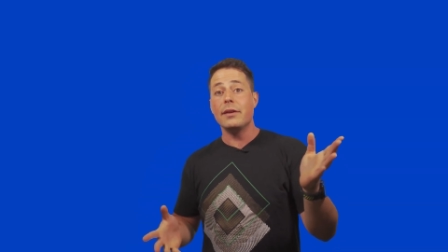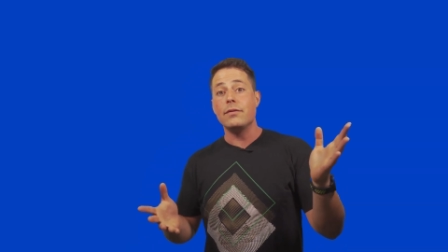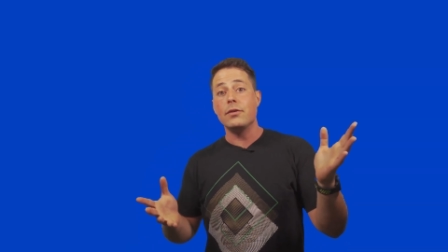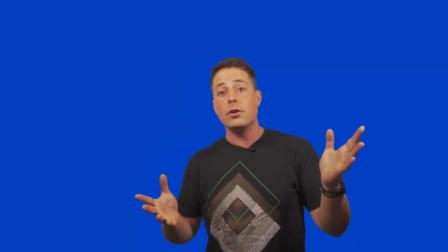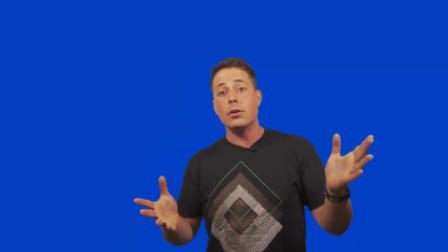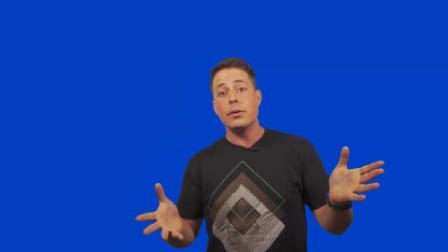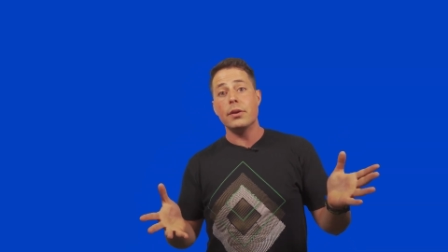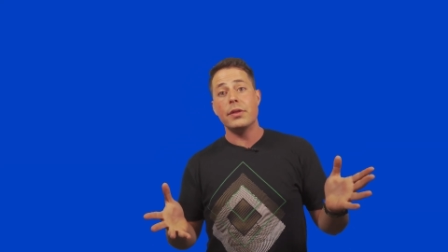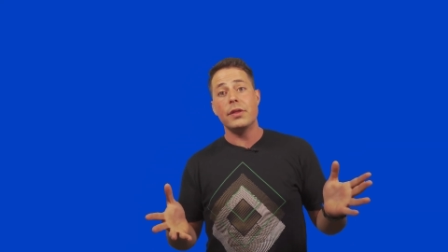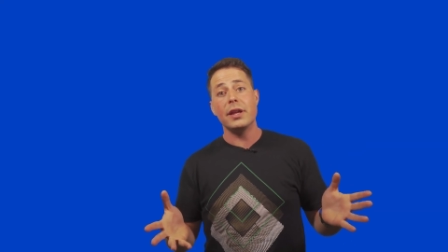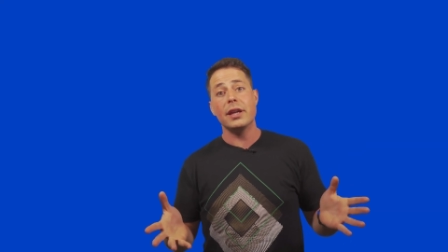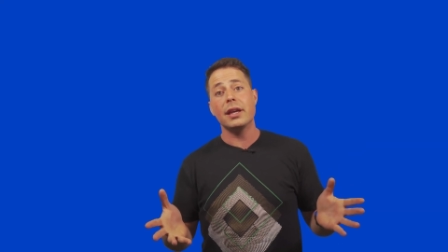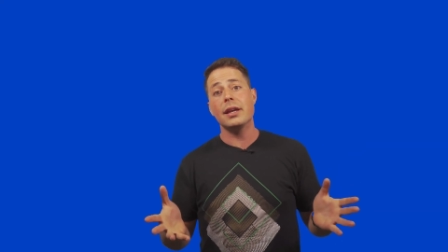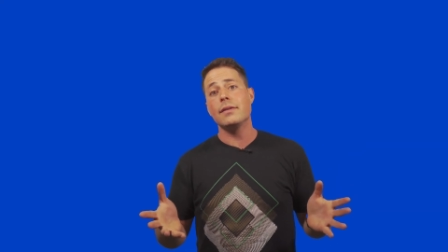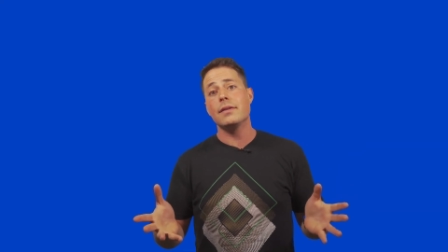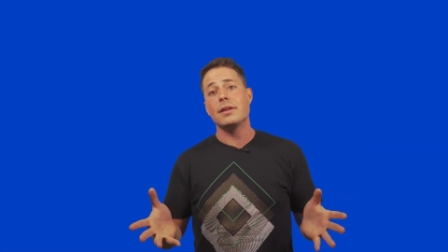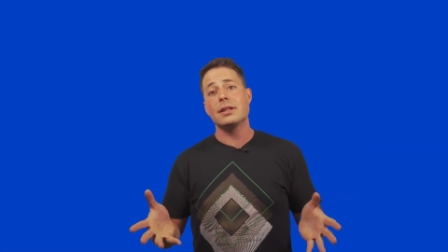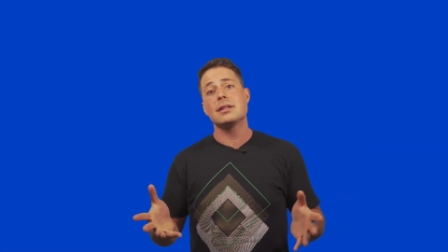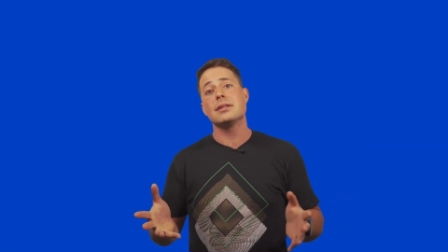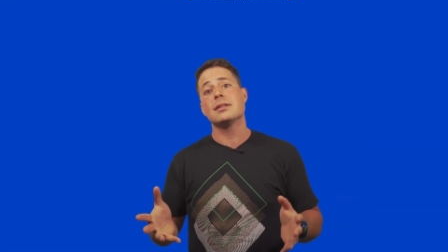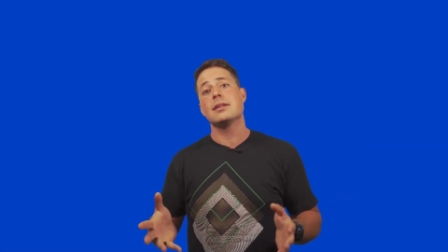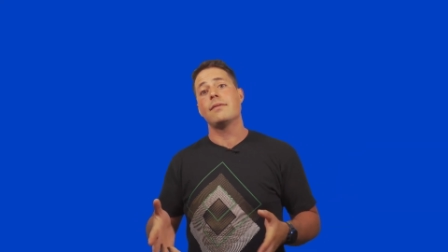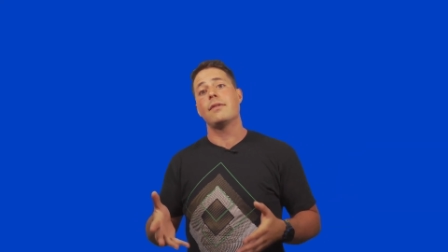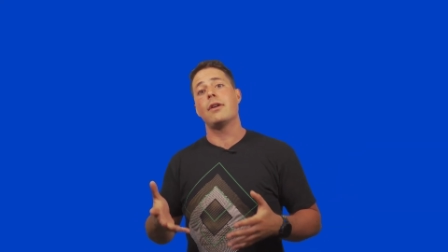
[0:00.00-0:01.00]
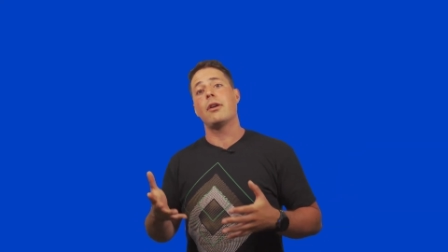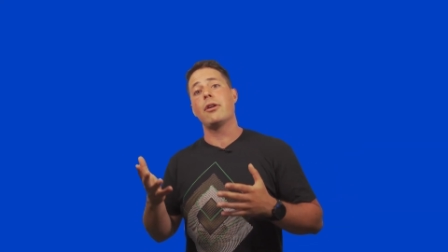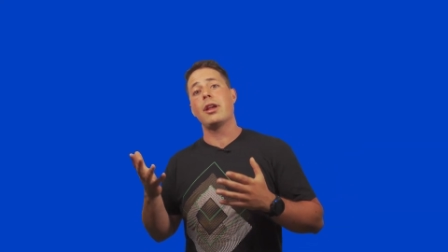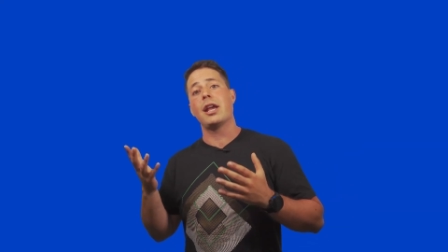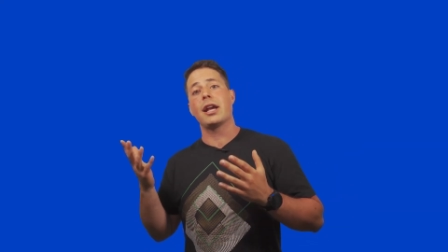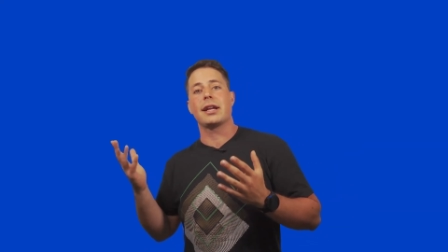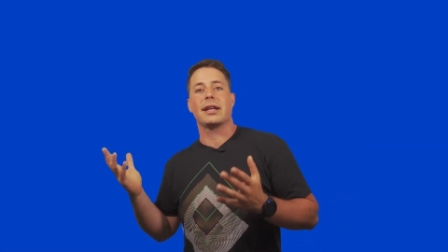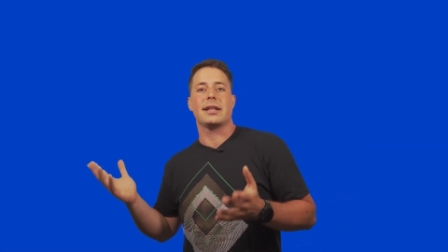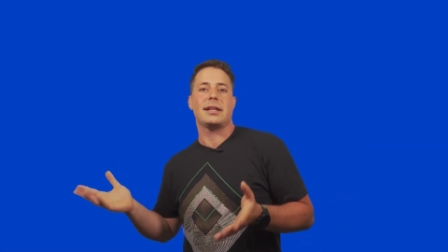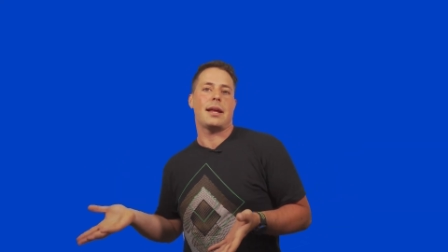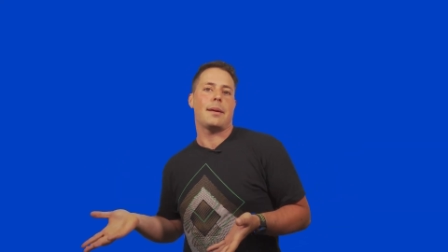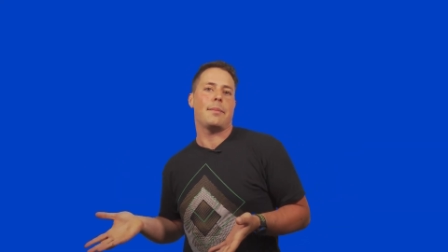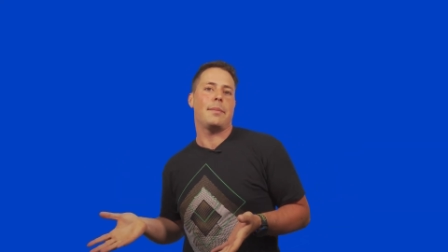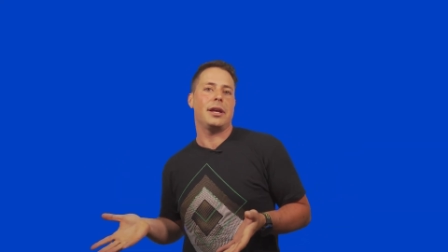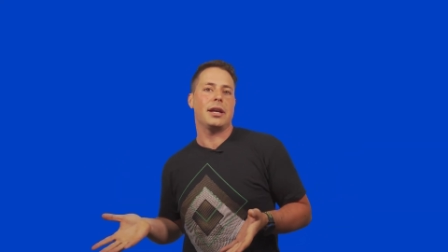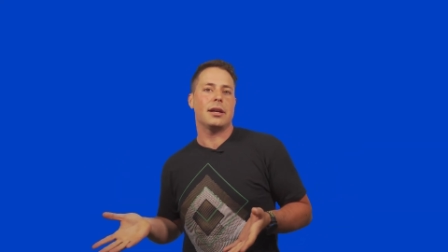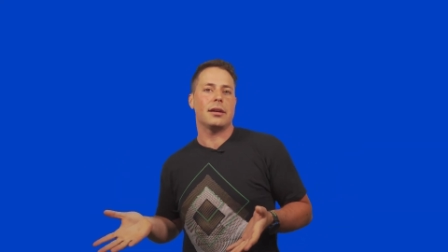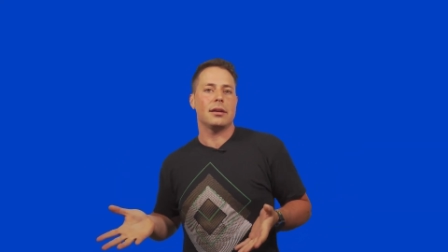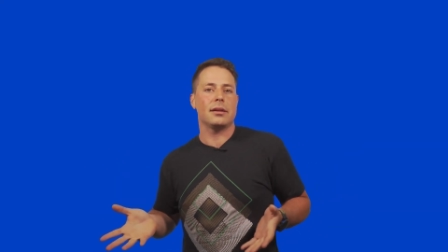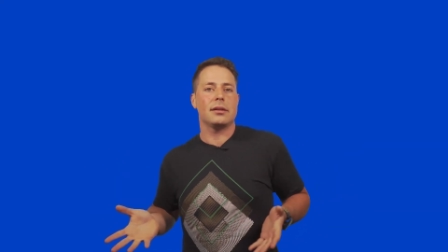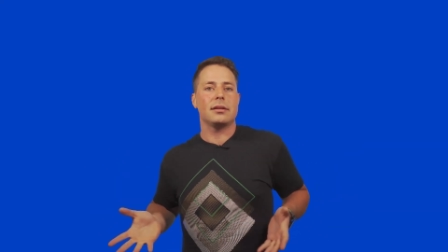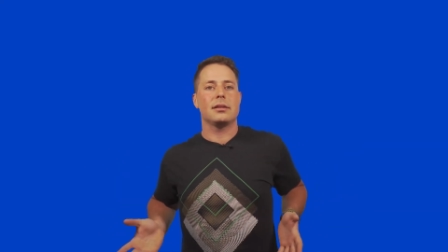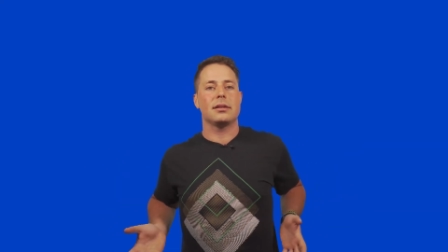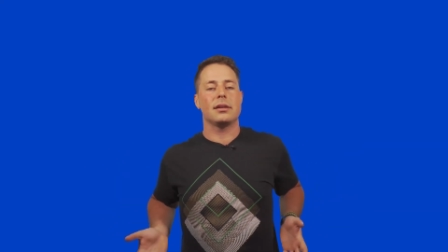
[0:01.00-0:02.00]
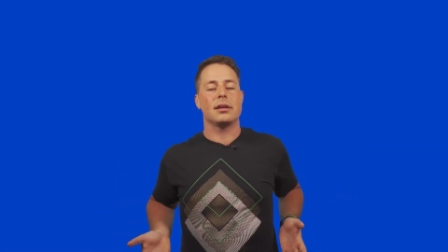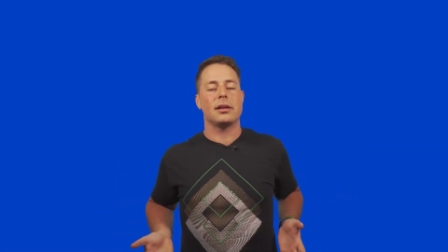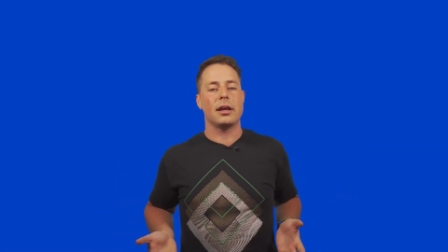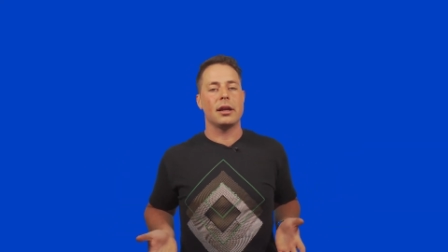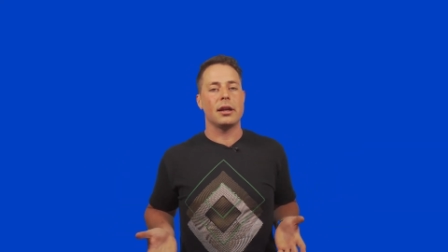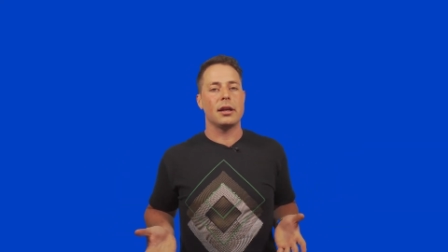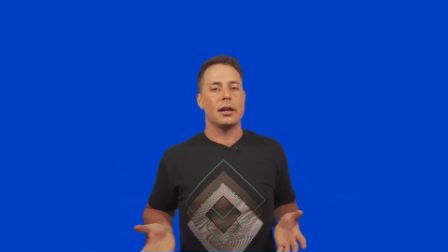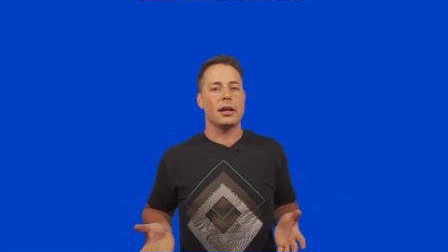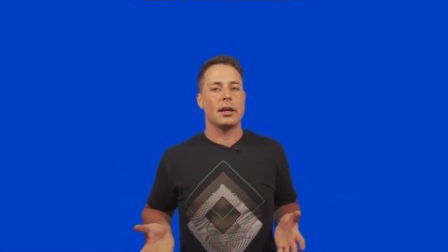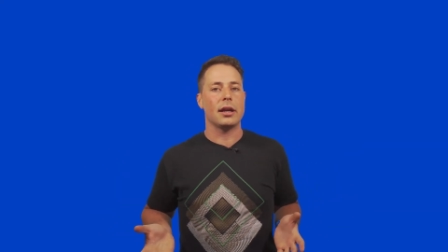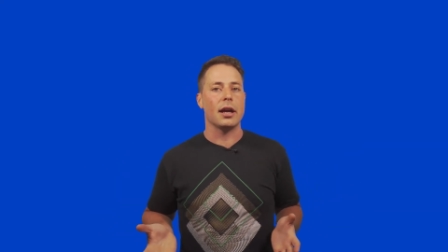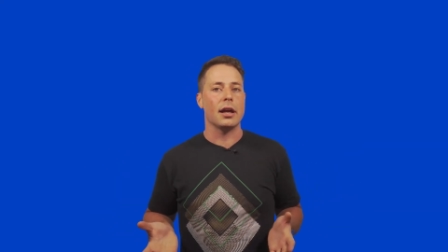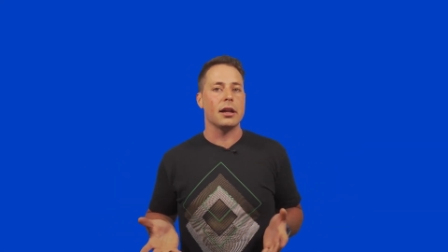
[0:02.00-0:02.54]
if you're thinking this is a very academic uh,